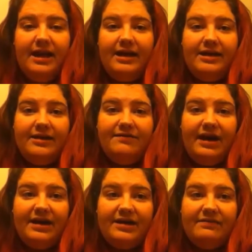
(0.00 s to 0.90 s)
and if
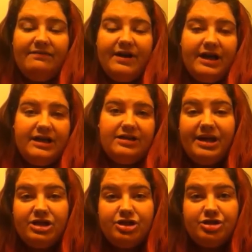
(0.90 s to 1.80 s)
I can find
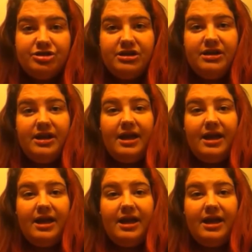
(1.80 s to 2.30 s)
pictures,